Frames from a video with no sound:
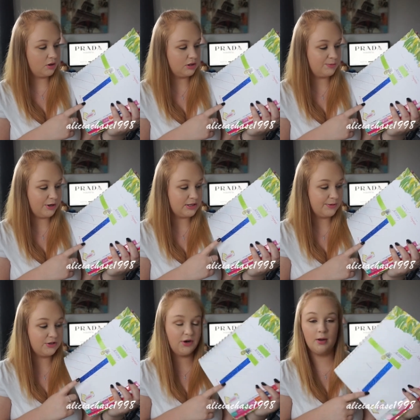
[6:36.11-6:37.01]
spring
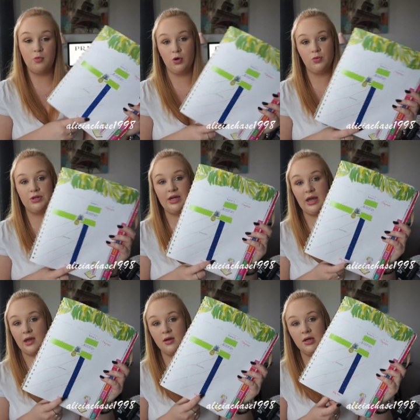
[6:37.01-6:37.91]
semester I got bored one
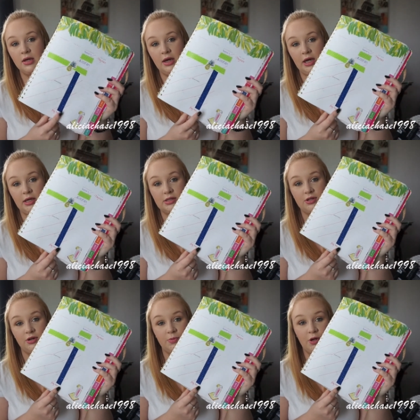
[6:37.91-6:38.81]
day and
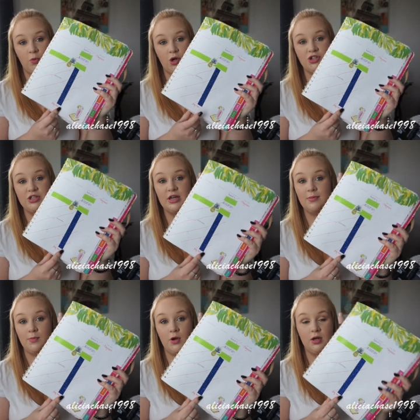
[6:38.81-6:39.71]
started putting washi
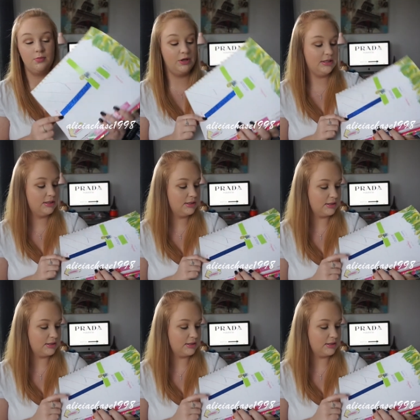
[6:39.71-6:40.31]
tape in random places.